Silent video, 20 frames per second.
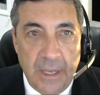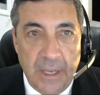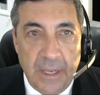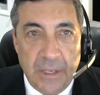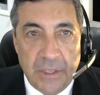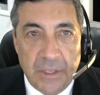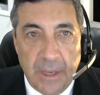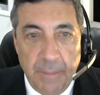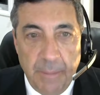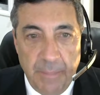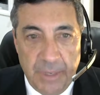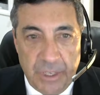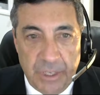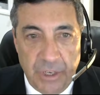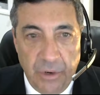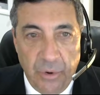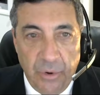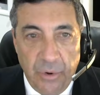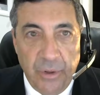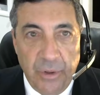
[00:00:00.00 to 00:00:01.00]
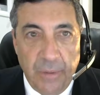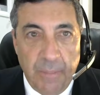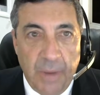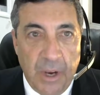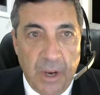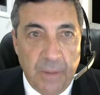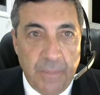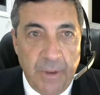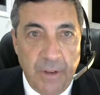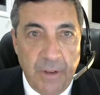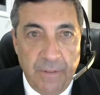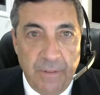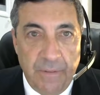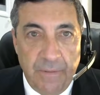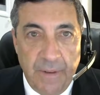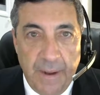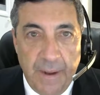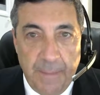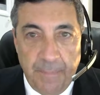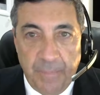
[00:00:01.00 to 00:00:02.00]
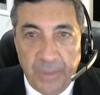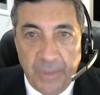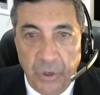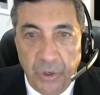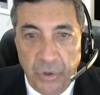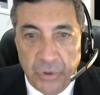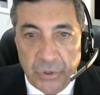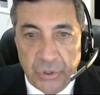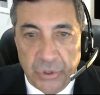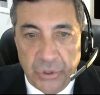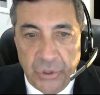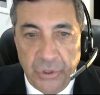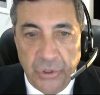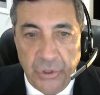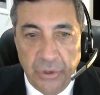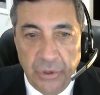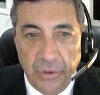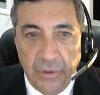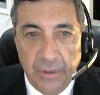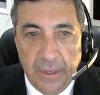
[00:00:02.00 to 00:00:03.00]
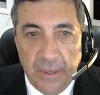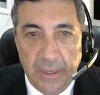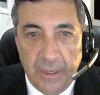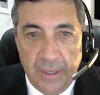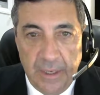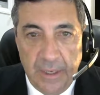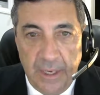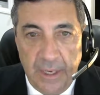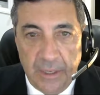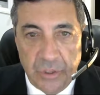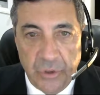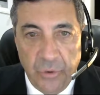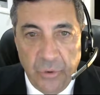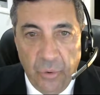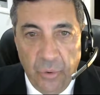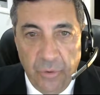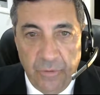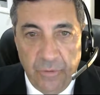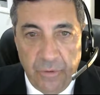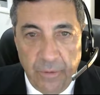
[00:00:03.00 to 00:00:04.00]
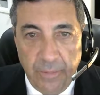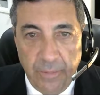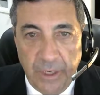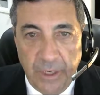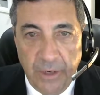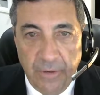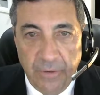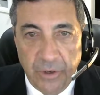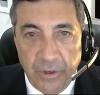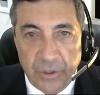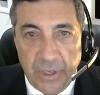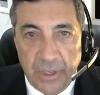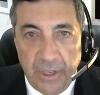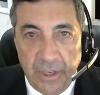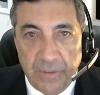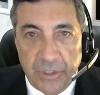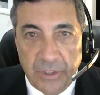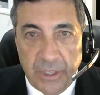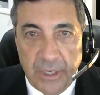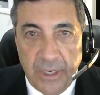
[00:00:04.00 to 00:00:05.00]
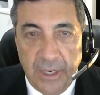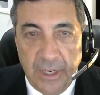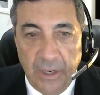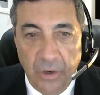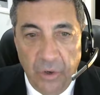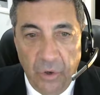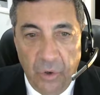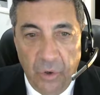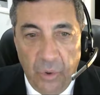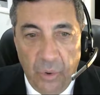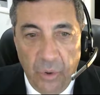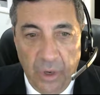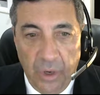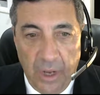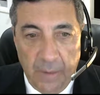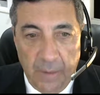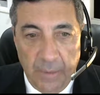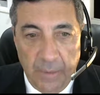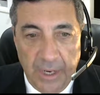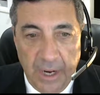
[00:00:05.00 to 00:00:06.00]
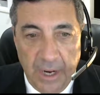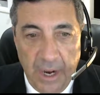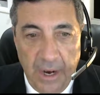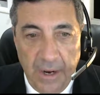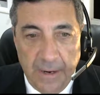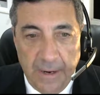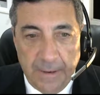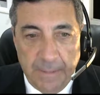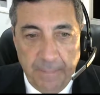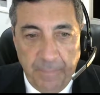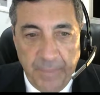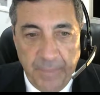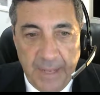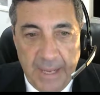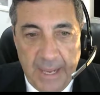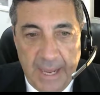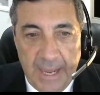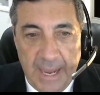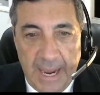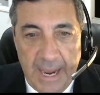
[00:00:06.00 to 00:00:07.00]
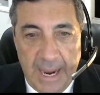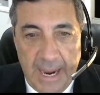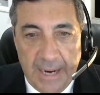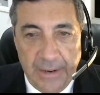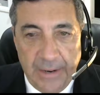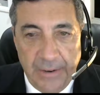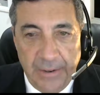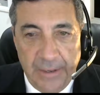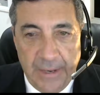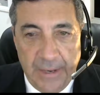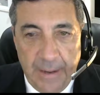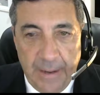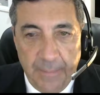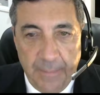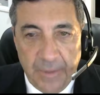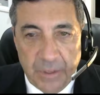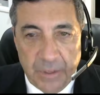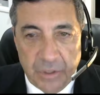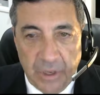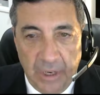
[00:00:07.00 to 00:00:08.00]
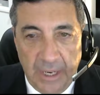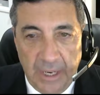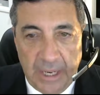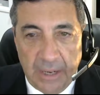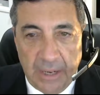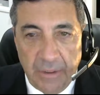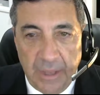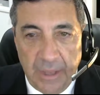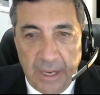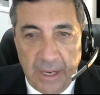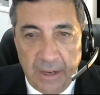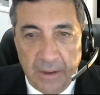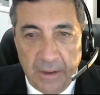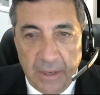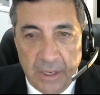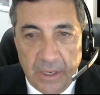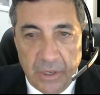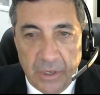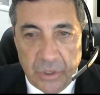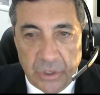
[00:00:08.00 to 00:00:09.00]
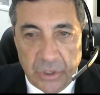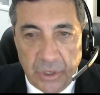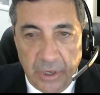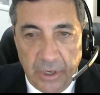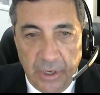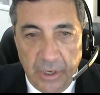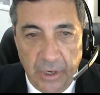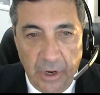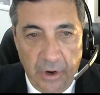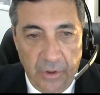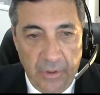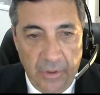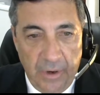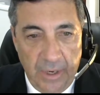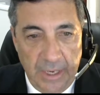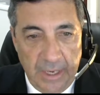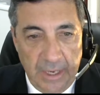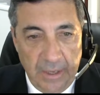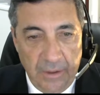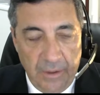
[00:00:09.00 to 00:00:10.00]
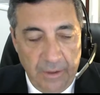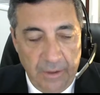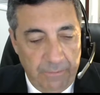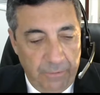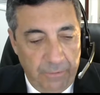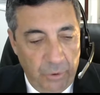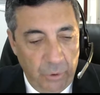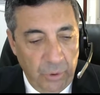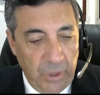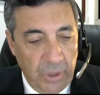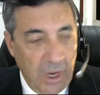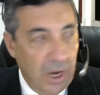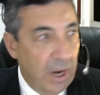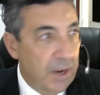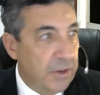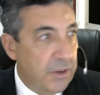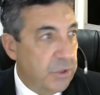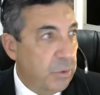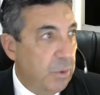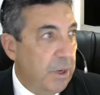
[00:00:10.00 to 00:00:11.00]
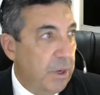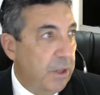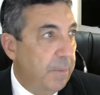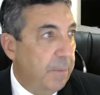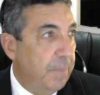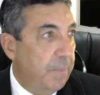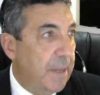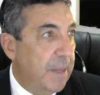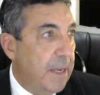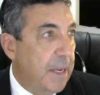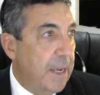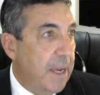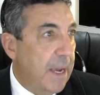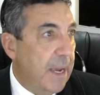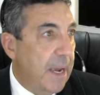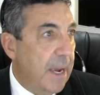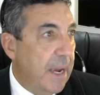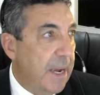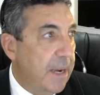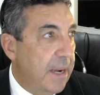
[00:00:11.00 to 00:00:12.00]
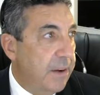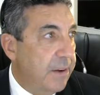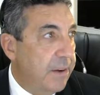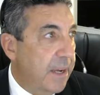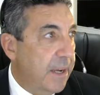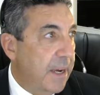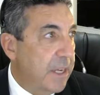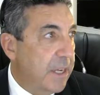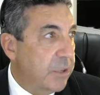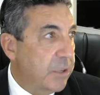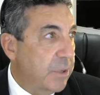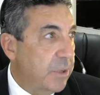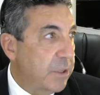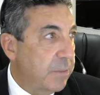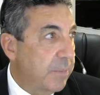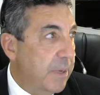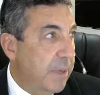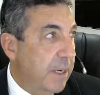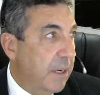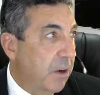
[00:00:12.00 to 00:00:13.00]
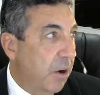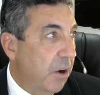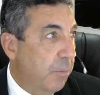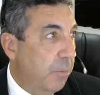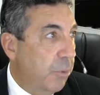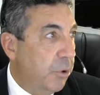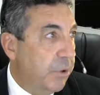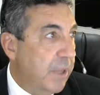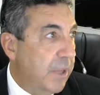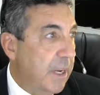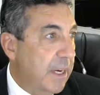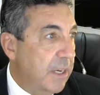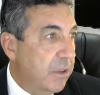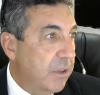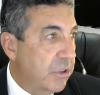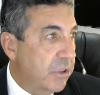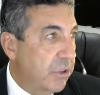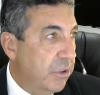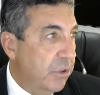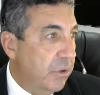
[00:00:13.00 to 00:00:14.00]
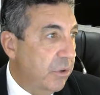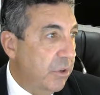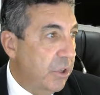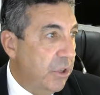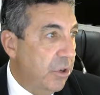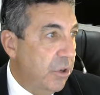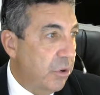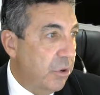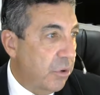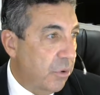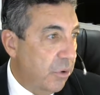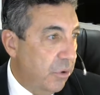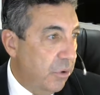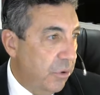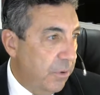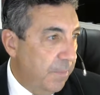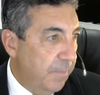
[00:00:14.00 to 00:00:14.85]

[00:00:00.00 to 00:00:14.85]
some material that might be of use to you. It's drawn from the University of Sydney Law Library Guide, and there's a link there so you can go to the full guide as well. And as we speak, I'll put that into UCrew.